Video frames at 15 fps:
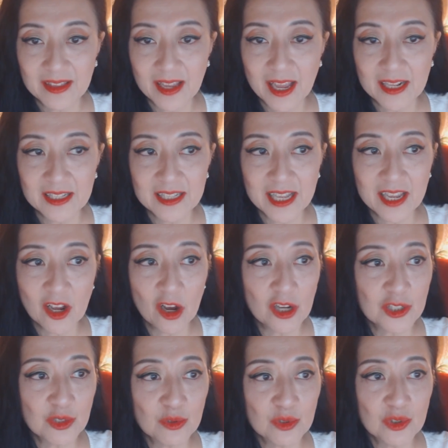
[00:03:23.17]
and they
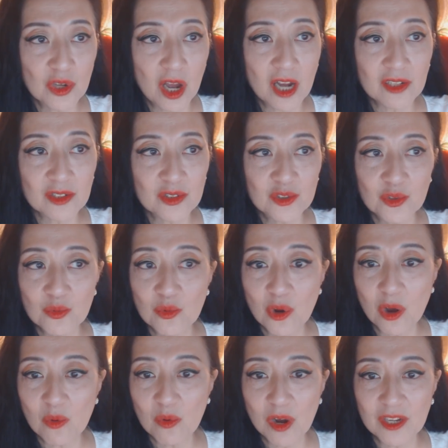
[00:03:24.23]
also do not
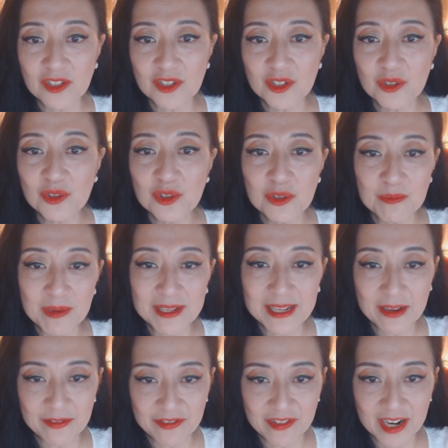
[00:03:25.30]
want you to be
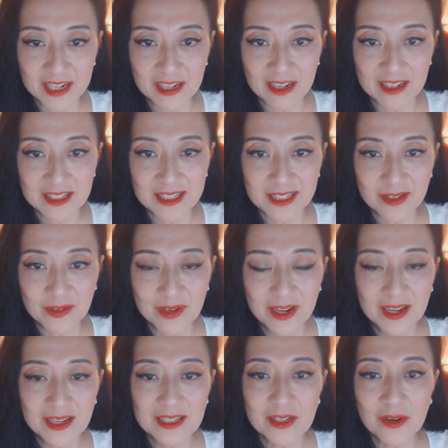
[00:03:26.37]
their friend also.
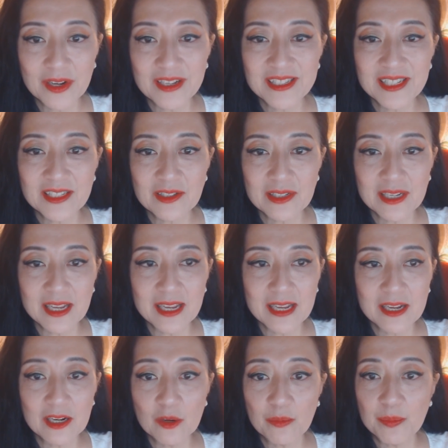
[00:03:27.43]
So it's just
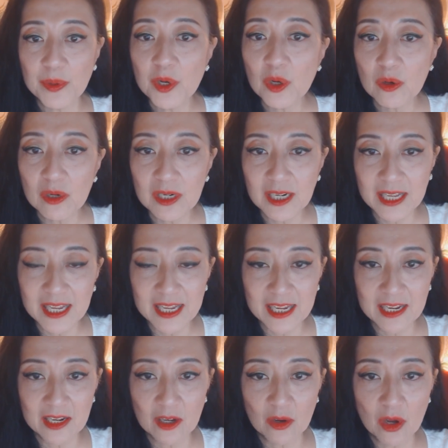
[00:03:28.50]
only purely
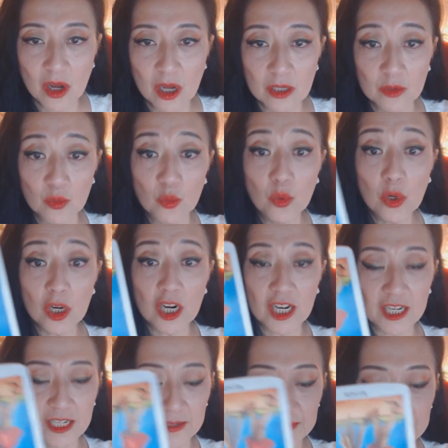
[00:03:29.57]
on
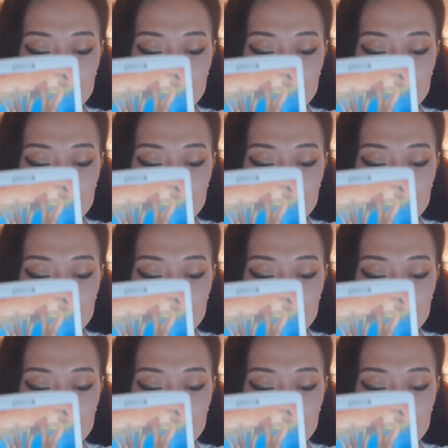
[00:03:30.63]
work.